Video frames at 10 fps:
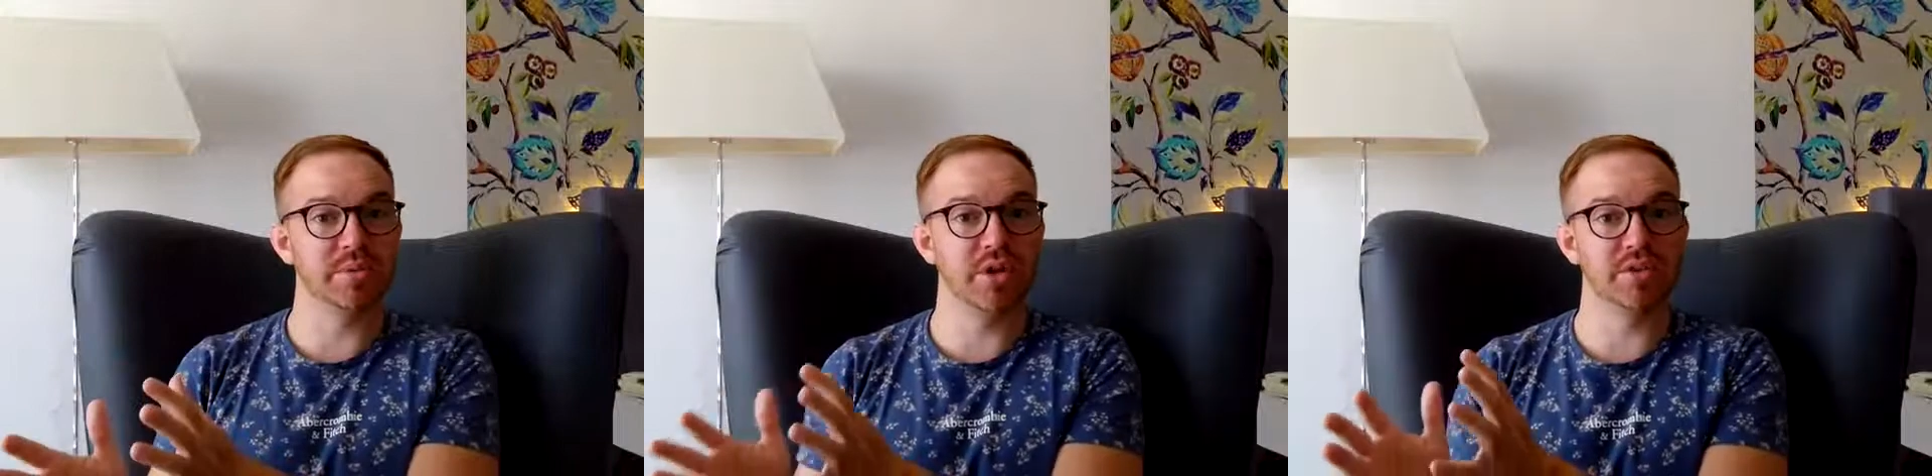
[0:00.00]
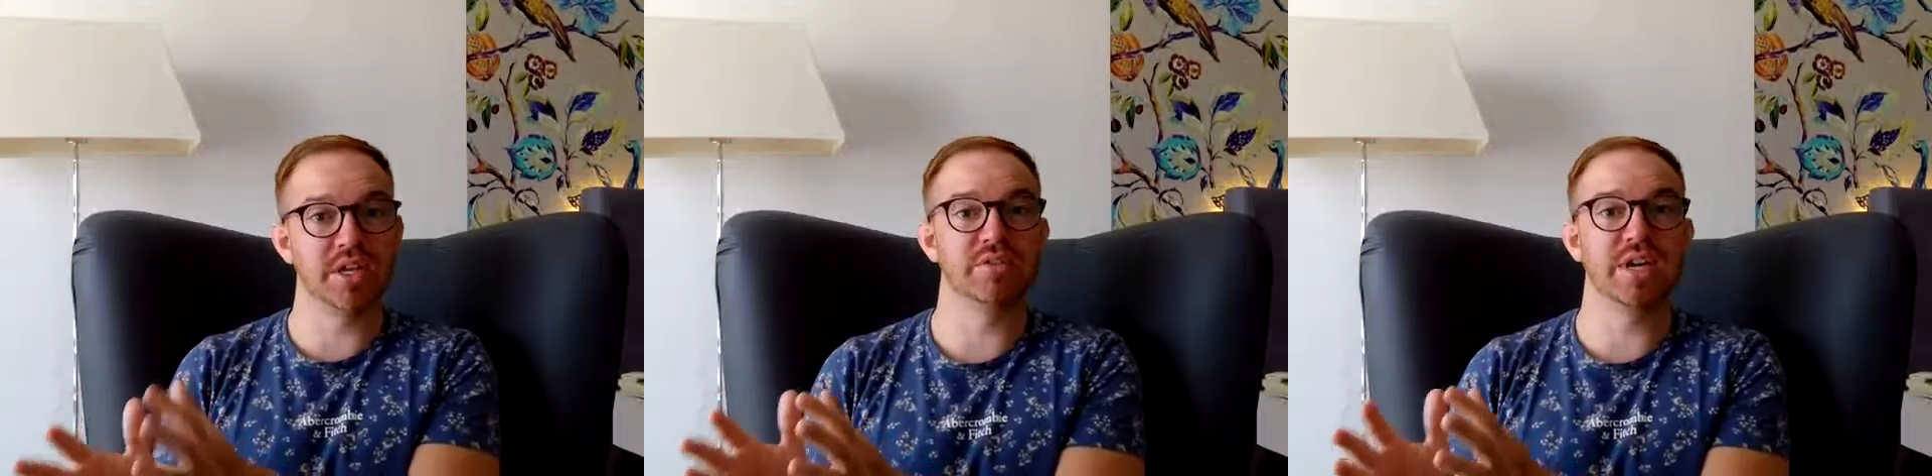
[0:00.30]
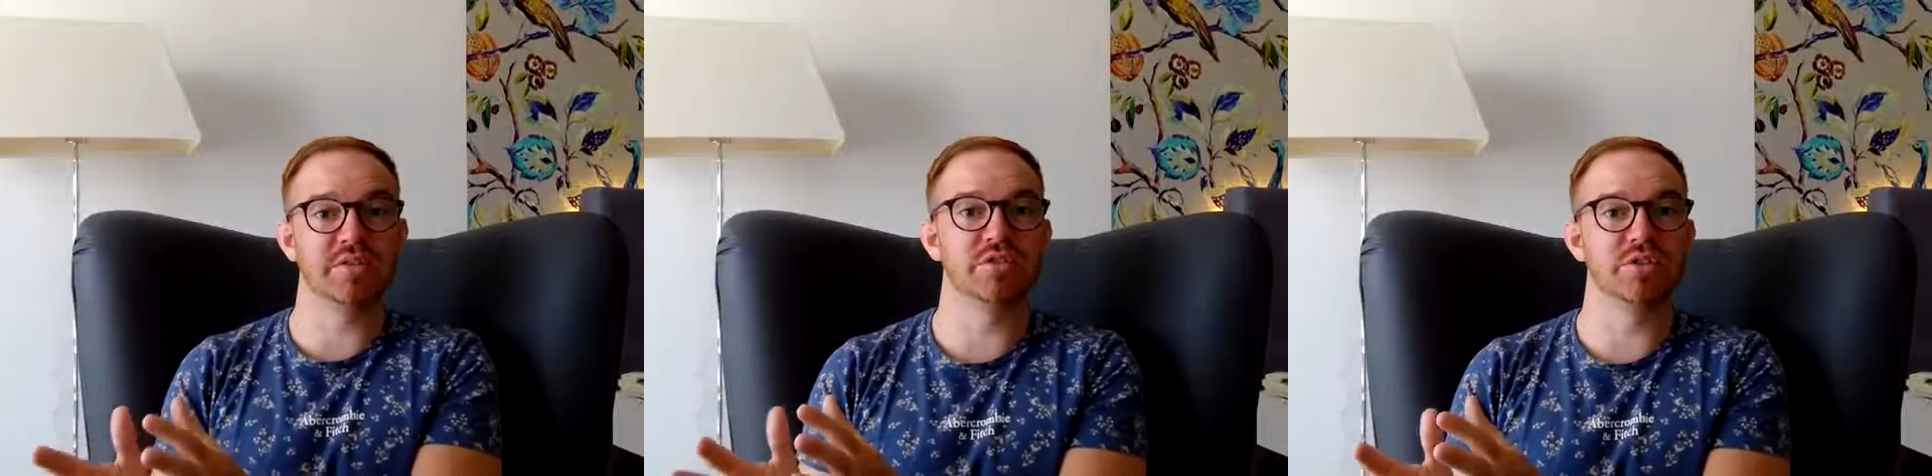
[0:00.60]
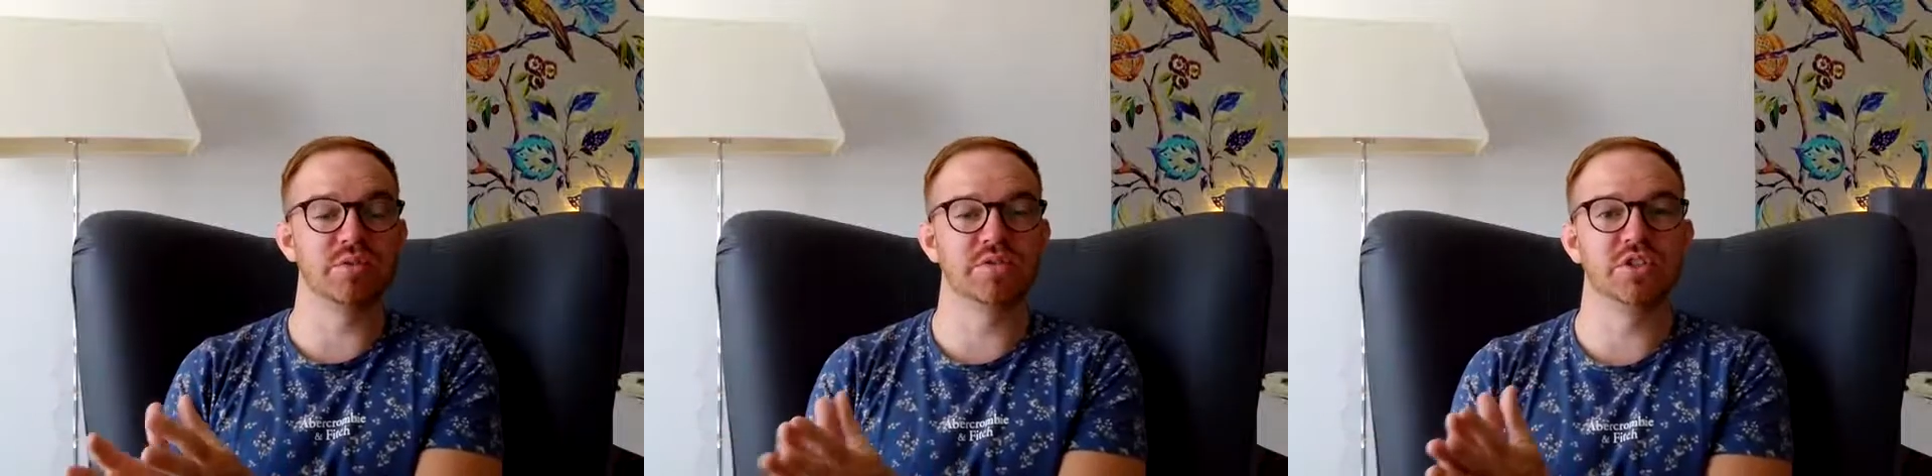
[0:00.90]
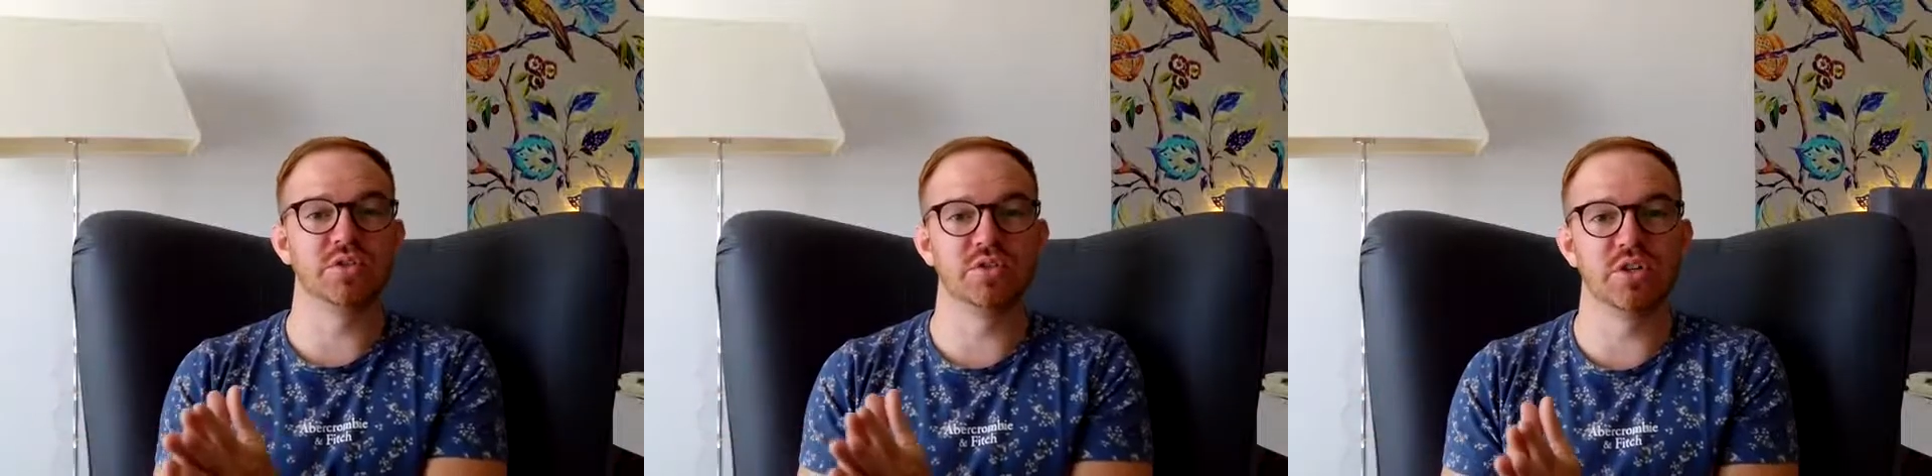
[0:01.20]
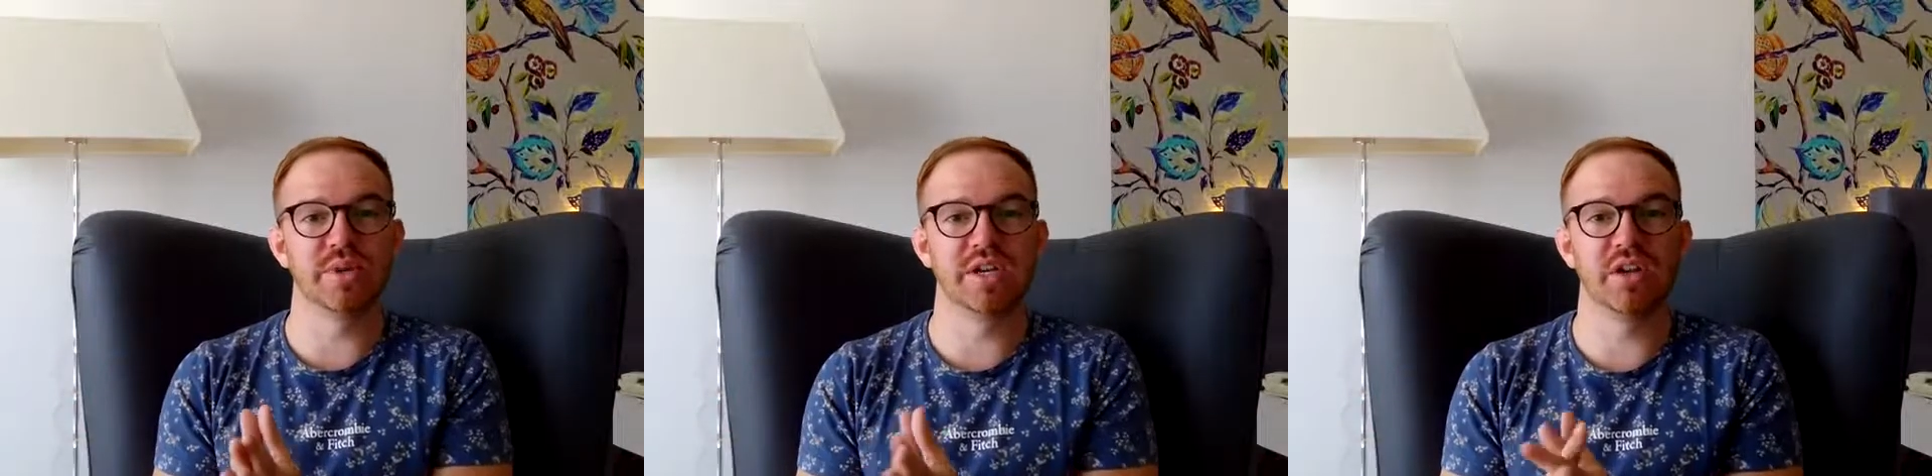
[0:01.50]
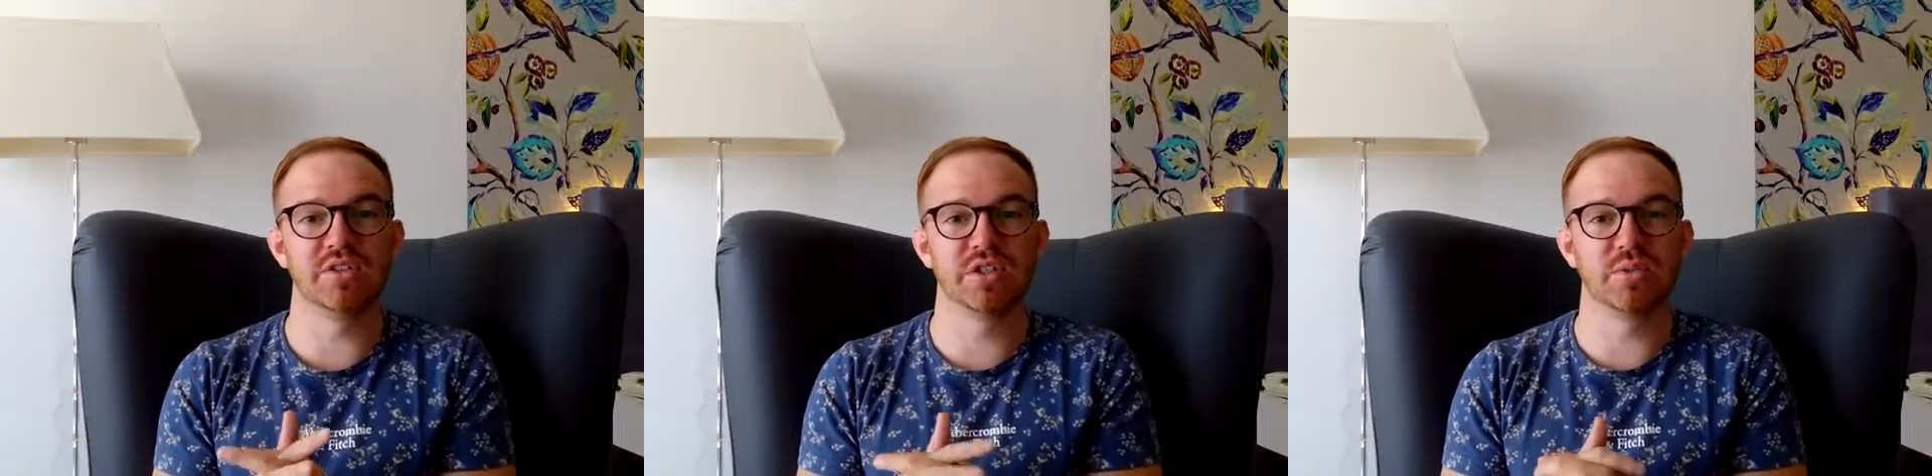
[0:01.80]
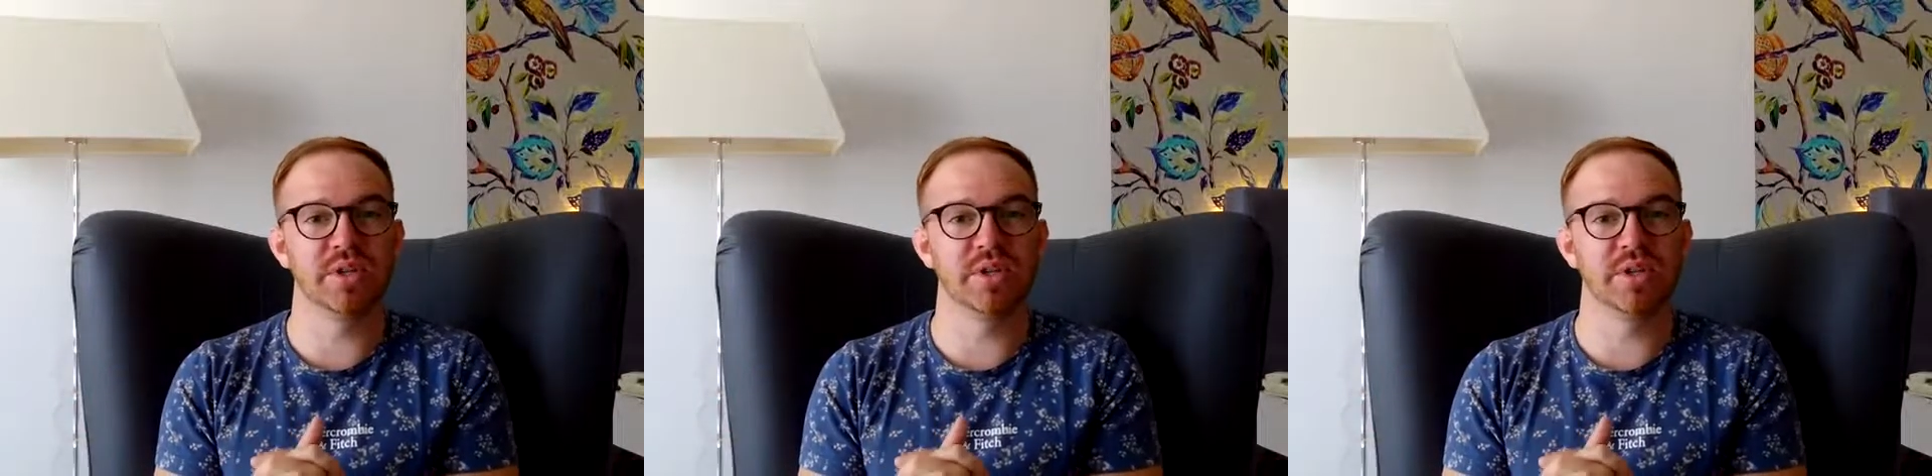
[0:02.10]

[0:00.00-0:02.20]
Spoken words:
go down that route with digital nomad lifestyle,